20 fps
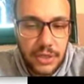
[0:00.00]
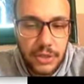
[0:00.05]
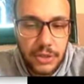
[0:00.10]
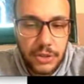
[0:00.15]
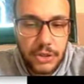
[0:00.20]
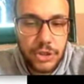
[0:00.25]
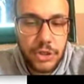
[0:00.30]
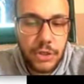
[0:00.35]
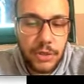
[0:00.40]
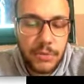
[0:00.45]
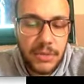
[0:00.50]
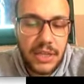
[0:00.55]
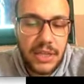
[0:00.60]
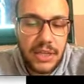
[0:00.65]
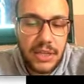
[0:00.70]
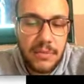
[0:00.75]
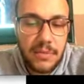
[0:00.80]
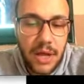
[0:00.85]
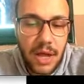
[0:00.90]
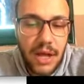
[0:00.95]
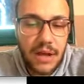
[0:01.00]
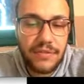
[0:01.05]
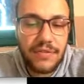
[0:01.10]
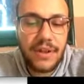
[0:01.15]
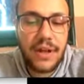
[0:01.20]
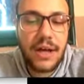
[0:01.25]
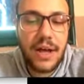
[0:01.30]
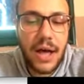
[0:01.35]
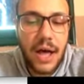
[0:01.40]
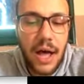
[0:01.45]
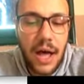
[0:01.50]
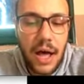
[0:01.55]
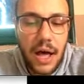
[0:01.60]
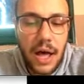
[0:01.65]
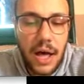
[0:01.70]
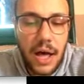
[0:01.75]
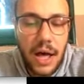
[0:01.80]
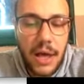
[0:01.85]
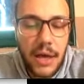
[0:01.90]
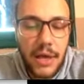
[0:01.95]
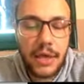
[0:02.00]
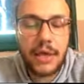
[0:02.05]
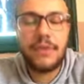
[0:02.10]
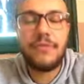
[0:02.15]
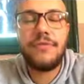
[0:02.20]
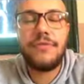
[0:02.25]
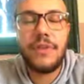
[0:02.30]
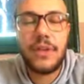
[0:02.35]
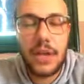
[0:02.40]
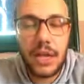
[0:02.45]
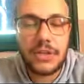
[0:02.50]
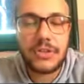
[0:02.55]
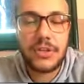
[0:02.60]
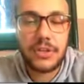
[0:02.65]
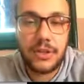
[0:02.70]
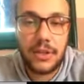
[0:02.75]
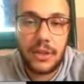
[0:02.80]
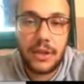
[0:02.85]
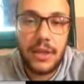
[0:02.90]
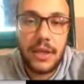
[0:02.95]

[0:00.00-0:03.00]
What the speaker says: to a medium of high velocity.